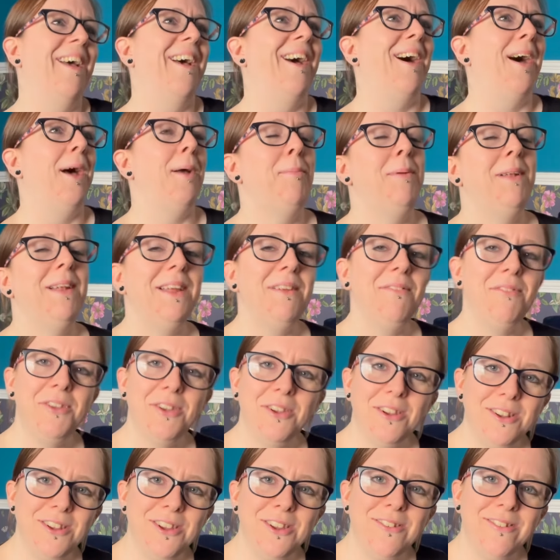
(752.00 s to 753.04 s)
I believe you
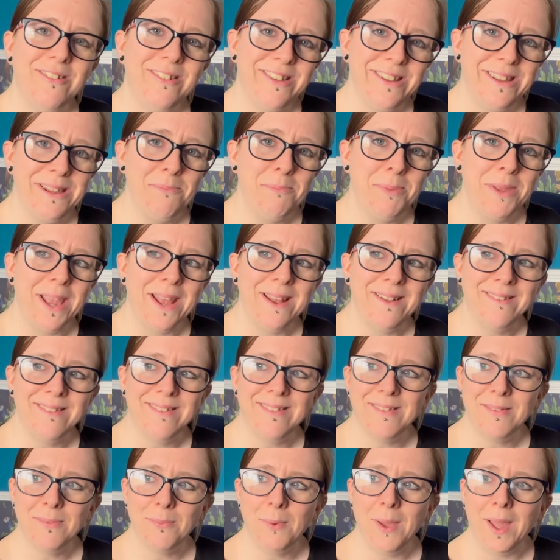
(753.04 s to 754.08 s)
can use DPNs
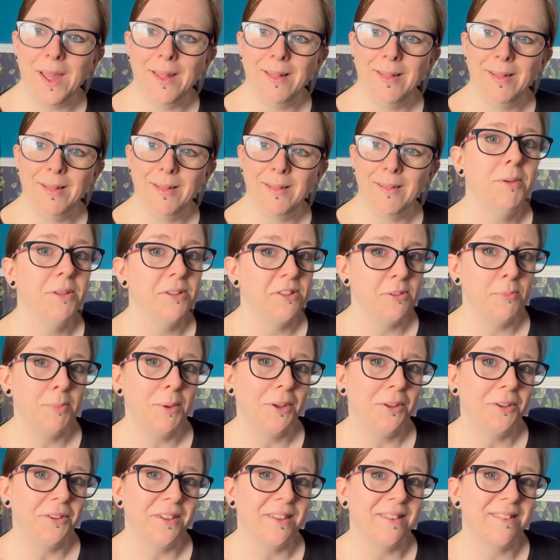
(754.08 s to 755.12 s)
as well, but to be
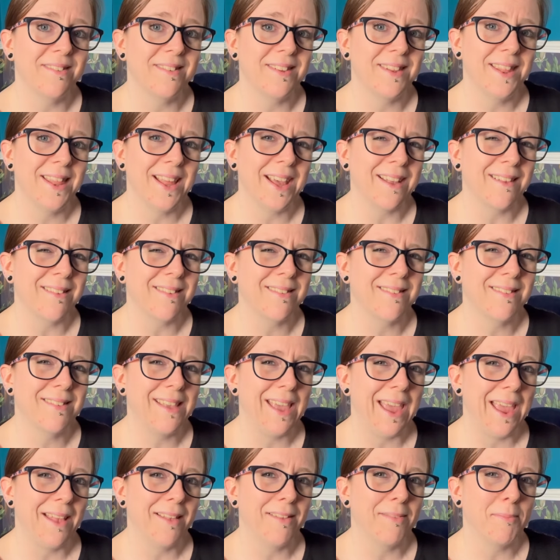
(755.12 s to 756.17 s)
honest, that
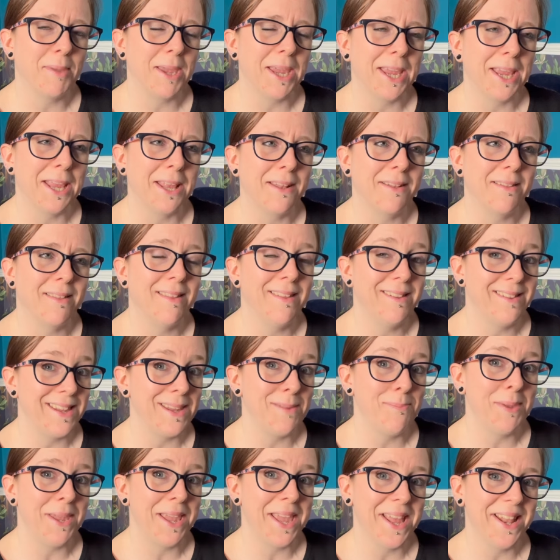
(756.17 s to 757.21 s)
scares me, the
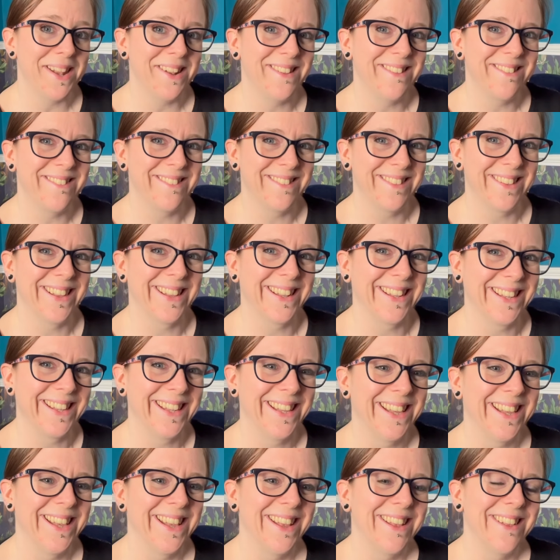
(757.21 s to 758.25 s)
DPNs.
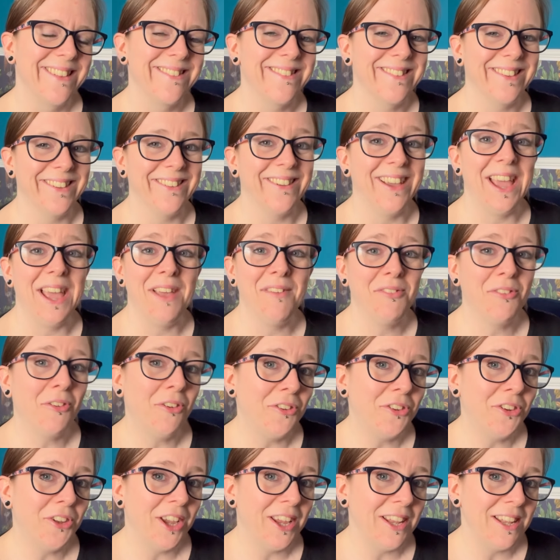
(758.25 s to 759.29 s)
So I have
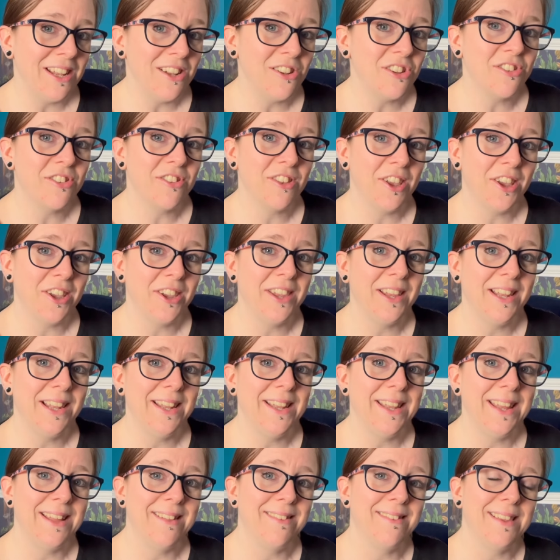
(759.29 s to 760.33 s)
got 9-inch circular
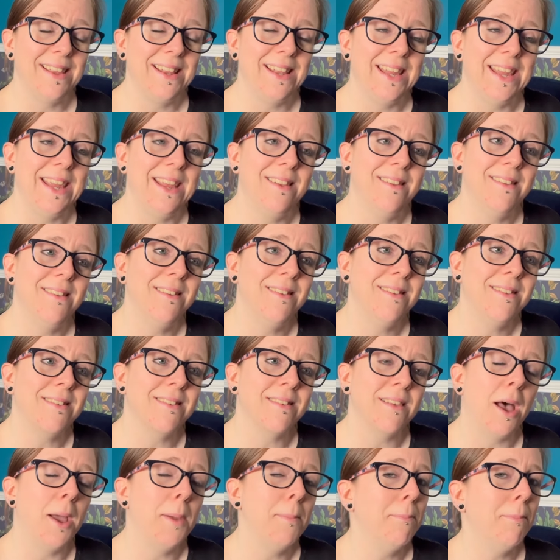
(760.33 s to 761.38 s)
knitting needles.
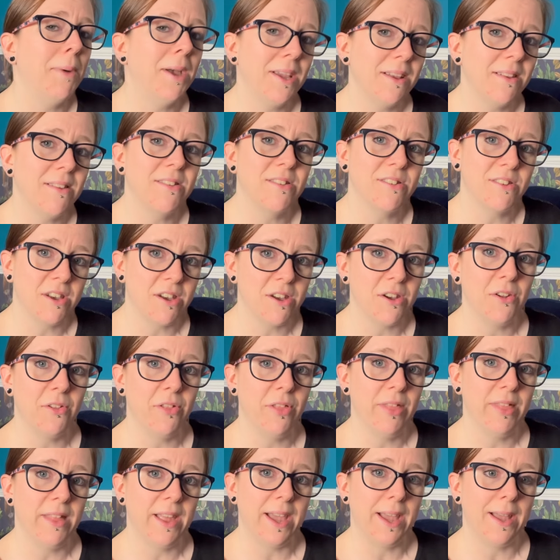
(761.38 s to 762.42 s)
I might start
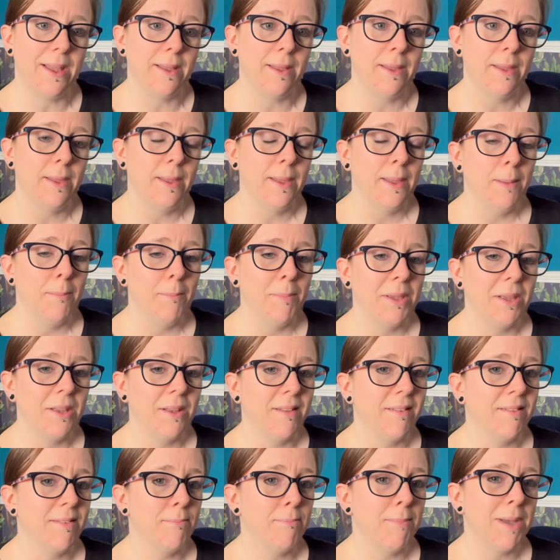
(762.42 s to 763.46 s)
on that
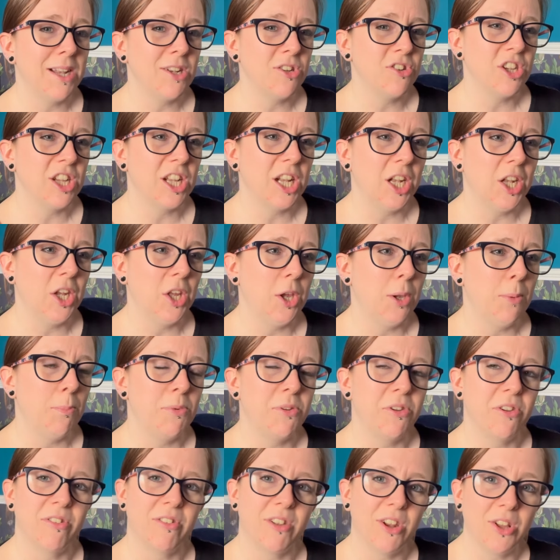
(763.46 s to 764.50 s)
because magic loop
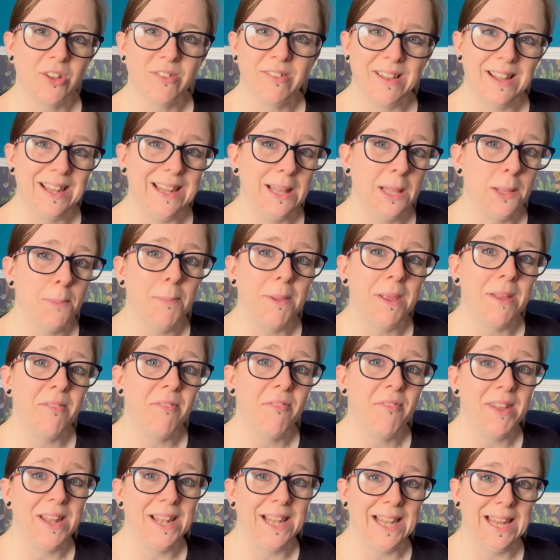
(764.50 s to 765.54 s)
just looks a little bit
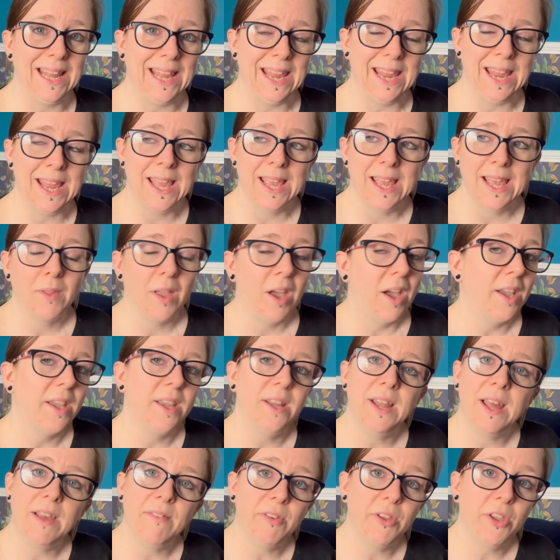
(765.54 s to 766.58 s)
fiddly. I
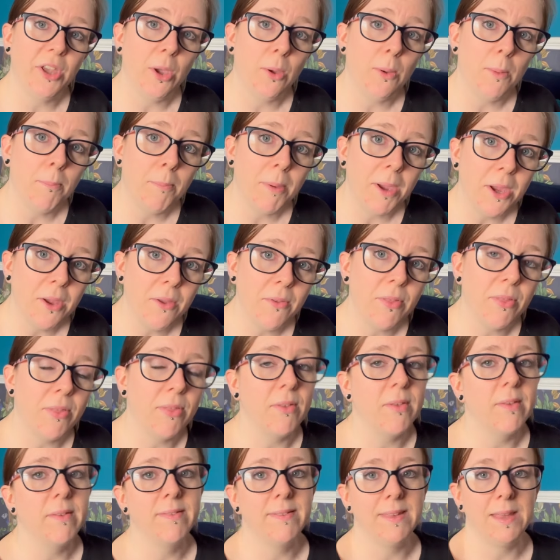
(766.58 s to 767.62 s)
can have a go at both,
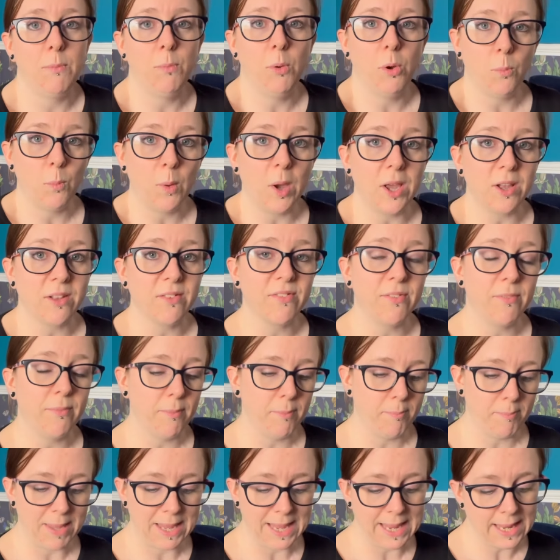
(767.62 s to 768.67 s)
see what works for
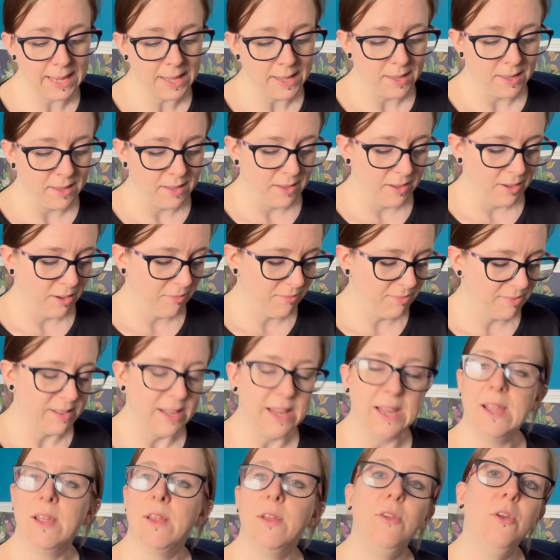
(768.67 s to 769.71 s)
me.
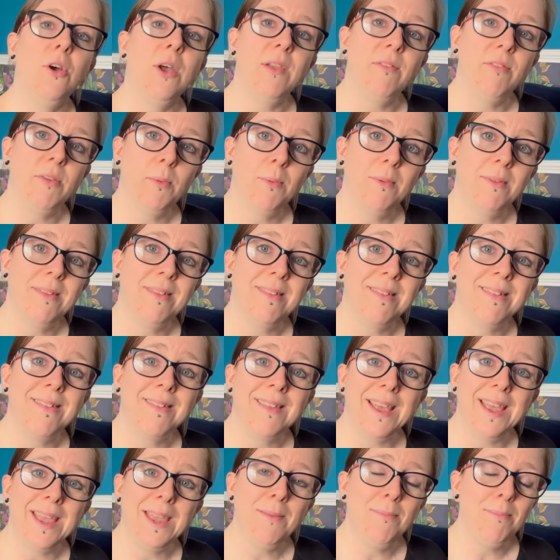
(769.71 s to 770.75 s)
Obviously not everyone's the
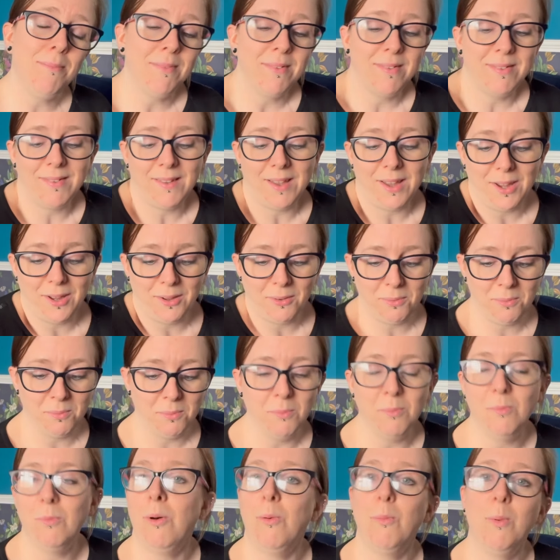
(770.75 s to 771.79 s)
same, so
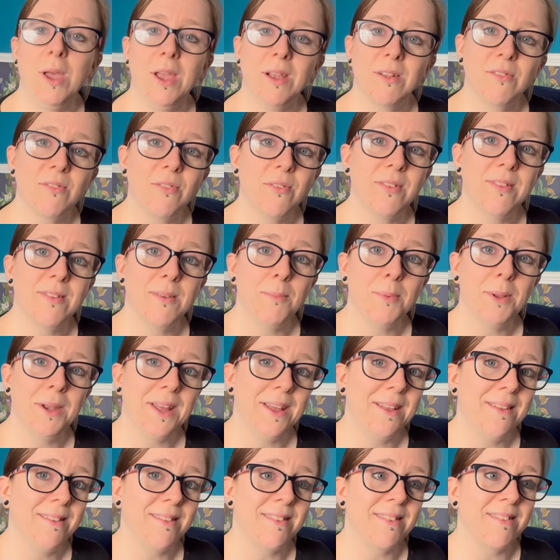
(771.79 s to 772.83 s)
what works for someone
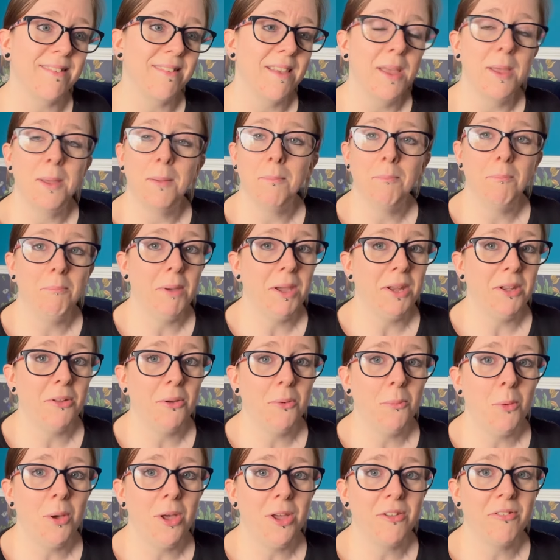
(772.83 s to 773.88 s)
else might
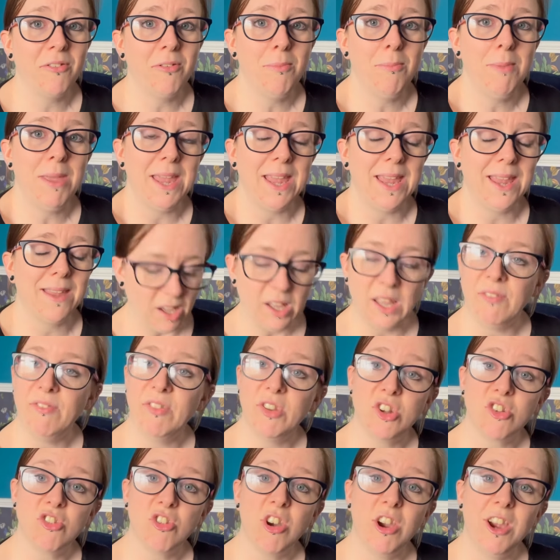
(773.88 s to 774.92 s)
not work for me. Give
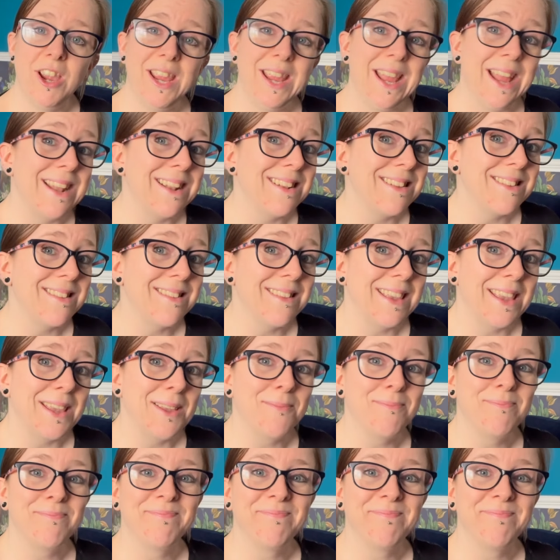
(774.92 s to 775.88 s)
it a try and see.